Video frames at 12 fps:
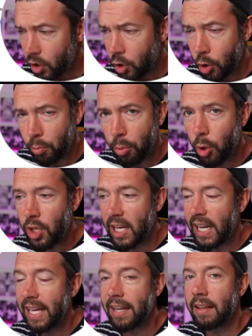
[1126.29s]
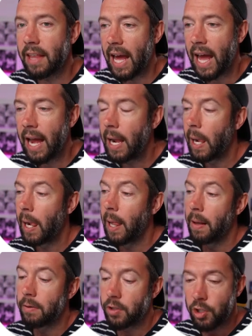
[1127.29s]
you can put the link there.
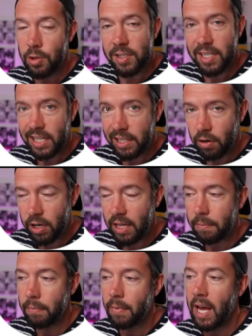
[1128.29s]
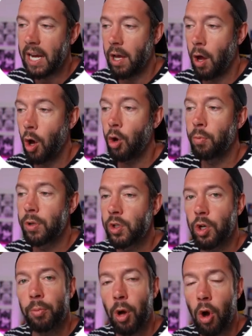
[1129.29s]
Students click on it and it
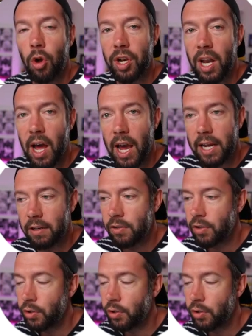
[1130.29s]
opens up online.